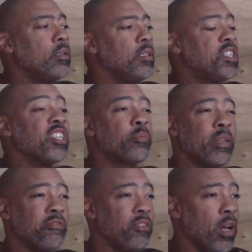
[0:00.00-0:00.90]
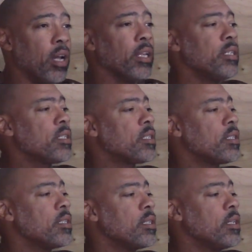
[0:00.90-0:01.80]
She has been flawless.
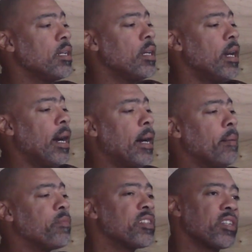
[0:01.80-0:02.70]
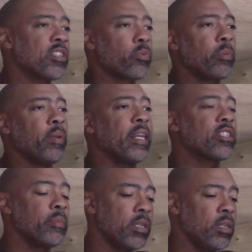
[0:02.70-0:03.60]
This is a
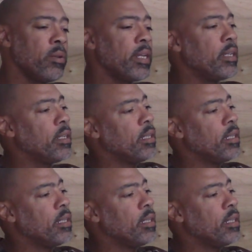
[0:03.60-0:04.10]
replacement unit.